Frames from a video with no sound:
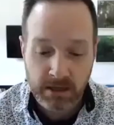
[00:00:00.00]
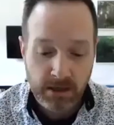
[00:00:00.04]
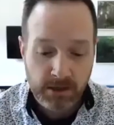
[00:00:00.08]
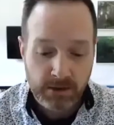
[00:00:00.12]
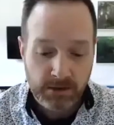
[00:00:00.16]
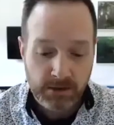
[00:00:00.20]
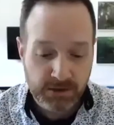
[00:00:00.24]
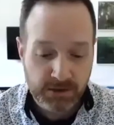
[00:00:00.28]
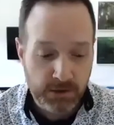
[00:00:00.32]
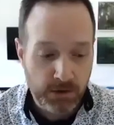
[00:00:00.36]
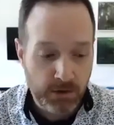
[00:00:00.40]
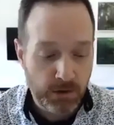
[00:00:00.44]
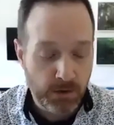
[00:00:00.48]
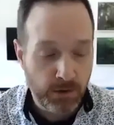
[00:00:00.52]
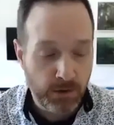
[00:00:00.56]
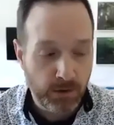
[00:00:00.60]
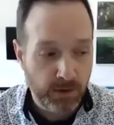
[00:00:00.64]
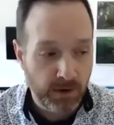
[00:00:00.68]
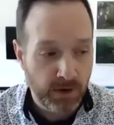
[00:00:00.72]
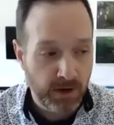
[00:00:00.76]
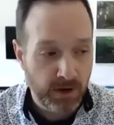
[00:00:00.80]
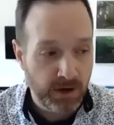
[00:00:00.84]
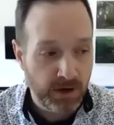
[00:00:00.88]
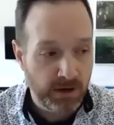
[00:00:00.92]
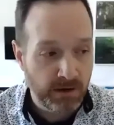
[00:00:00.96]

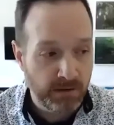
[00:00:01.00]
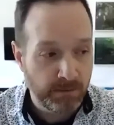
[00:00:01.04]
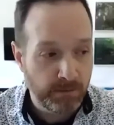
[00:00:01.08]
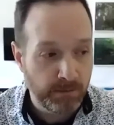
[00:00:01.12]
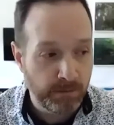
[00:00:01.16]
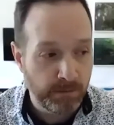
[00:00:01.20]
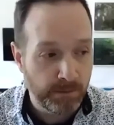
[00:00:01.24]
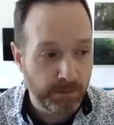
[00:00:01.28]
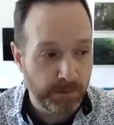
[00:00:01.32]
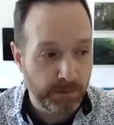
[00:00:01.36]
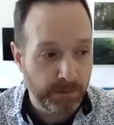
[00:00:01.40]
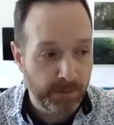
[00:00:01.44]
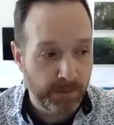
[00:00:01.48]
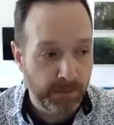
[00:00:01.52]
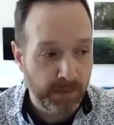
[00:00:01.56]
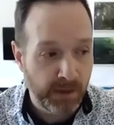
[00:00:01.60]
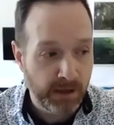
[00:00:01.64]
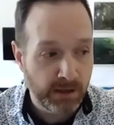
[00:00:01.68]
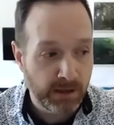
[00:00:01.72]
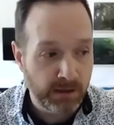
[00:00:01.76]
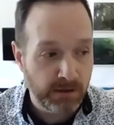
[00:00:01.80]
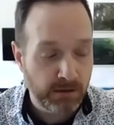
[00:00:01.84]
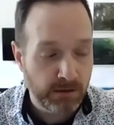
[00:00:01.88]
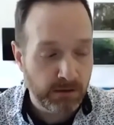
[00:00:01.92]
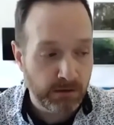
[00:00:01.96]
So,
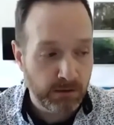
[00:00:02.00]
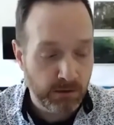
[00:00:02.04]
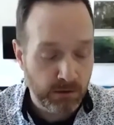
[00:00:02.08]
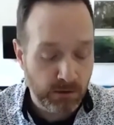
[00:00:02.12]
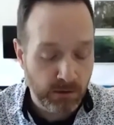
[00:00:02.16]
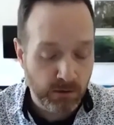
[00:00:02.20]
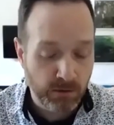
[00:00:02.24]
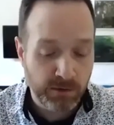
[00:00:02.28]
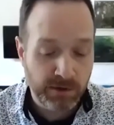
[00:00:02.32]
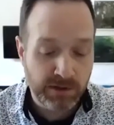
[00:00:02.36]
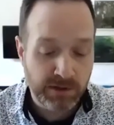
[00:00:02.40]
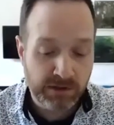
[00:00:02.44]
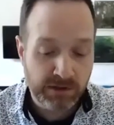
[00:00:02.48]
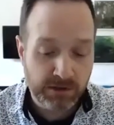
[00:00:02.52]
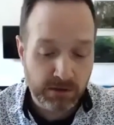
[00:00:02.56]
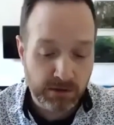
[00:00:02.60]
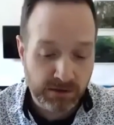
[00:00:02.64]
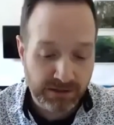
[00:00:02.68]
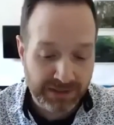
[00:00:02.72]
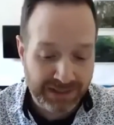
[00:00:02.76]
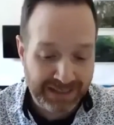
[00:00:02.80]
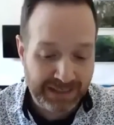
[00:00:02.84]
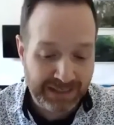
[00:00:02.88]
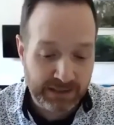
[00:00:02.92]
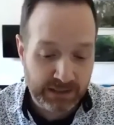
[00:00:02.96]
your research
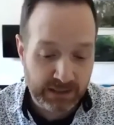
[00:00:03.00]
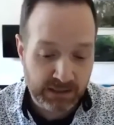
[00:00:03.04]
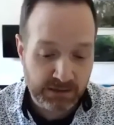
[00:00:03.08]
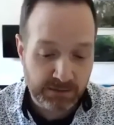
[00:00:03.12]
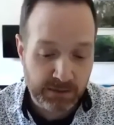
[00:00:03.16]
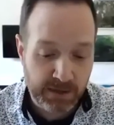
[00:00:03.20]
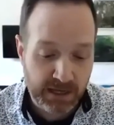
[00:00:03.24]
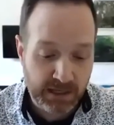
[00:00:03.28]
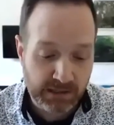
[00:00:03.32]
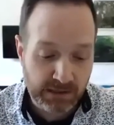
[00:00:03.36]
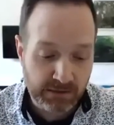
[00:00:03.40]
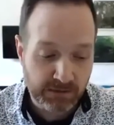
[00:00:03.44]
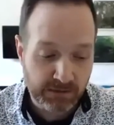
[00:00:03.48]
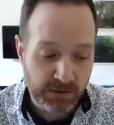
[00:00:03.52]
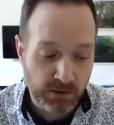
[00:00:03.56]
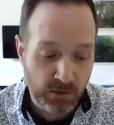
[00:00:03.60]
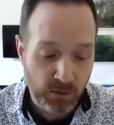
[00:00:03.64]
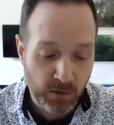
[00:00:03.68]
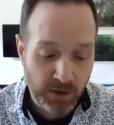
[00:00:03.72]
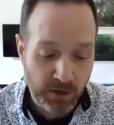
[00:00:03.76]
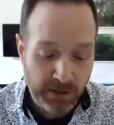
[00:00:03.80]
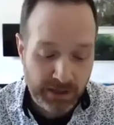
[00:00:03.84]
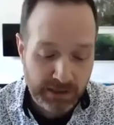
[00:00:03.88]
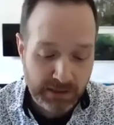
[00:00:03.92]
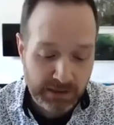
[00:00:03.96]
is expansive. So
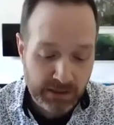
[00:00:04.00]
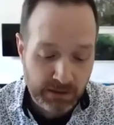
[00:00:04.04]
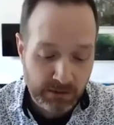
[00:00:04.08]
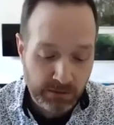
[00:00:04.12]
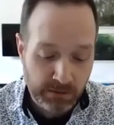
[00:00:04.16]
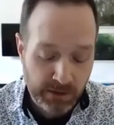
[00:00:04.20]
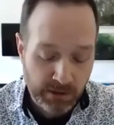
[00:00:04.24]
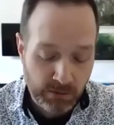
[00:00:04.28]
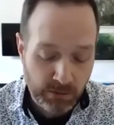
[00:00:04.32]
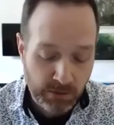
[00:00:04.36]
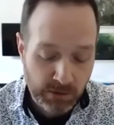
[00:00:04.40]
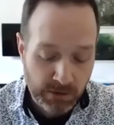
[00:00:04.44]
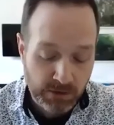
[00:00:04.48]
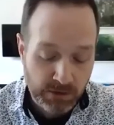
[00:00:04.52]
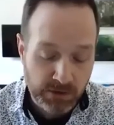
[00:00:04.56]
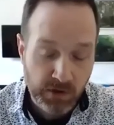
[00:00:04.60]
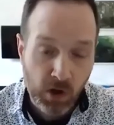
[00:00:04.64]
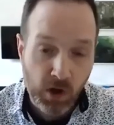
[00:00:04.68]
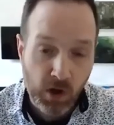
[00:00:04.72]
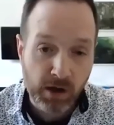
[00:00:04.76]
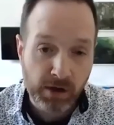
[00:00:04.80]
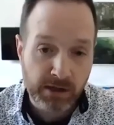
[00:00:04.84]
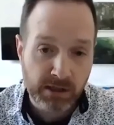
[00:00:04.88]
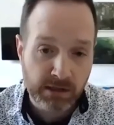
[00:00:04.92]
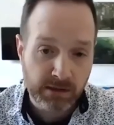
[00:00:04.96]
what is it like when you're
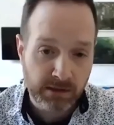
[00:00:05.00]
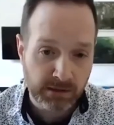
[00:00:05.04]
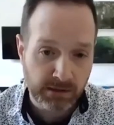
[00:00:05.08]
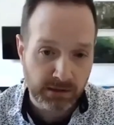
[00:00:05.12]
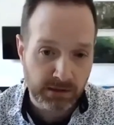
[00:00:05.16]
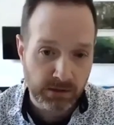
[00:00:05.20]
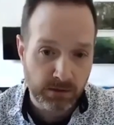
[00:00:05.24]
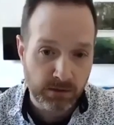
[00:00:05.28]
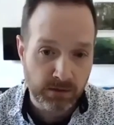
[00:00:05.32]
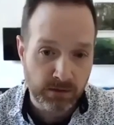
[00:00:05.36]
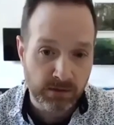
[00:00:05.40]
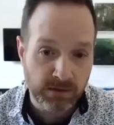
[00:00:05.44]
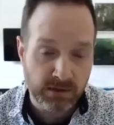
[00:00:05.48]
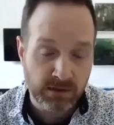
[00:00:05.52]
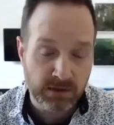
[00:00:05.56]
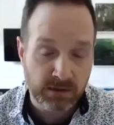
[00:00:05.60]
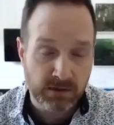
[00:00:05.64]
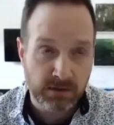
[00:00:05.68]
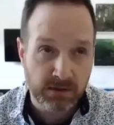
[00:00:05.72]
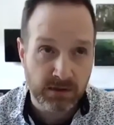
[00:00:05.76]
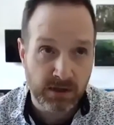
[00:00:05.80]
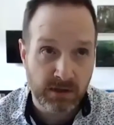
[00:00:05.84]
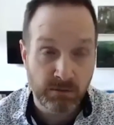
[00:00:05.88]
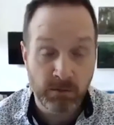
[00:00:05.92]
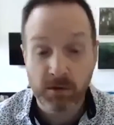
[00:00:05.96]
talking to
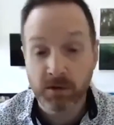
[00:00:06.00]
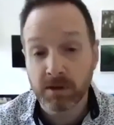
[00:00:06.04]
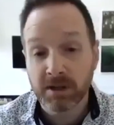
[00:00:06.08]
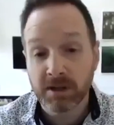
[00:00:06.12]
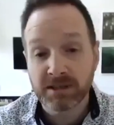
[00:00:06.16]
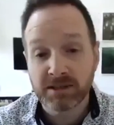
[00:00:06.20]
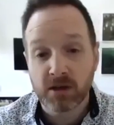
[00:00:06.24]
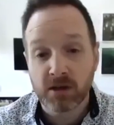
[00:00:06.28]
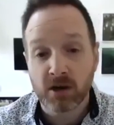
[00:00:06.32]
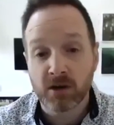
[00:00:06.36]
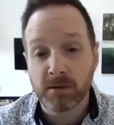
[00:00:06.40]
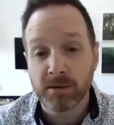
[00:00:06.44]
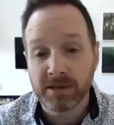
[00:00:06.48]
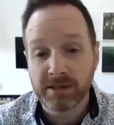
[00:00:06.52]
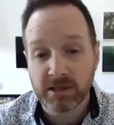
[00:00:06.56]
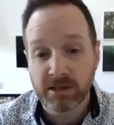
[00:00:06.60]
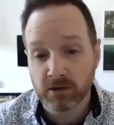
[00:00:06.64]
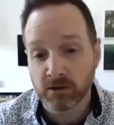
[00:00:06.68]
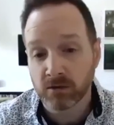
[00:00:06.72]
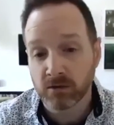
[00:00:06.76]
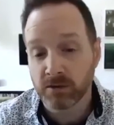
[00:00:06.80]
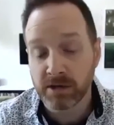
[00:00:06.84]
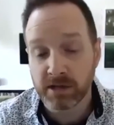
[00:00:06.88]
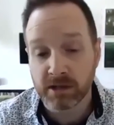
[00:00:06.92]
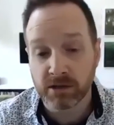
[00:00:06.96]
students, and let's talk about
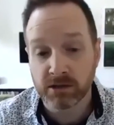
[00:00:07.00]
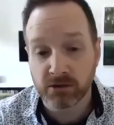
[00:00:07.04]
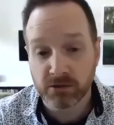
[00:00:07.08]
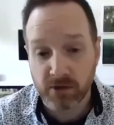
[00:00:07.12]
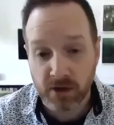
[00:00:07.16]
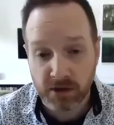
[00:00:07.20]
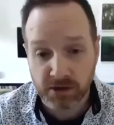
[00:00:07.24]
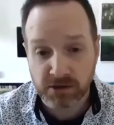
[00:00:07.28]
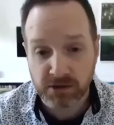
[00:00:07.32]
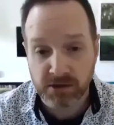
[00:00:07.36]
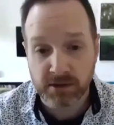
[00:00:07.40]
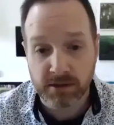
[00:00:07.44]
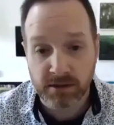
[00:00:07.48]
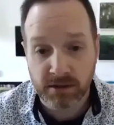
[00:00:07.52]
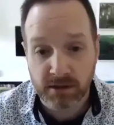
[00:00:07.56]
digital reconstruction.